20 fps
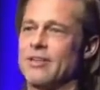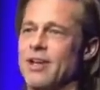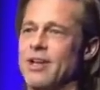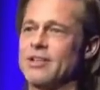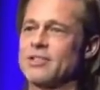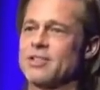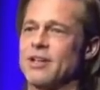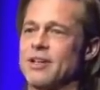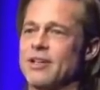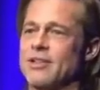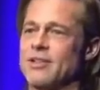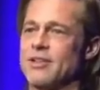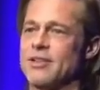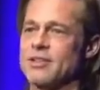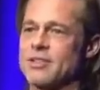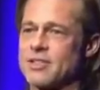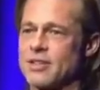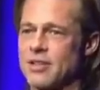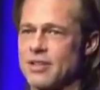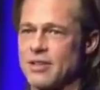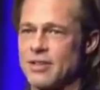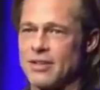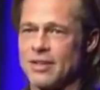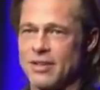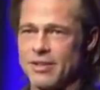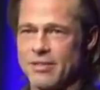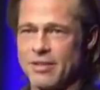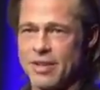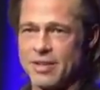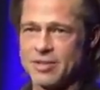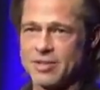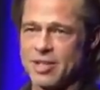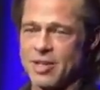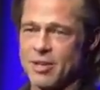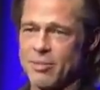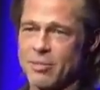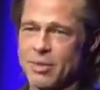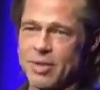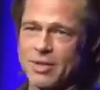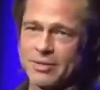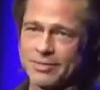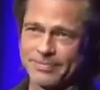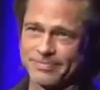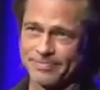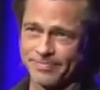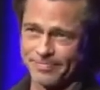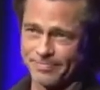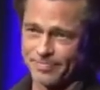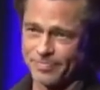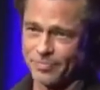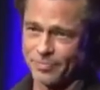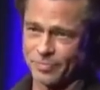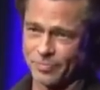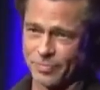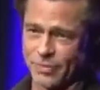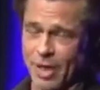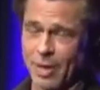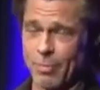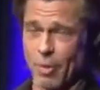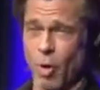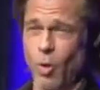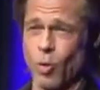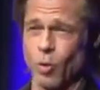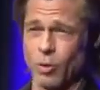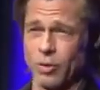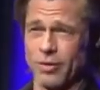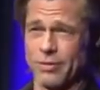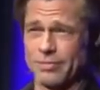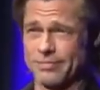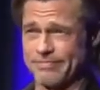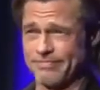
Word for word: nights like these that tell me I'm old.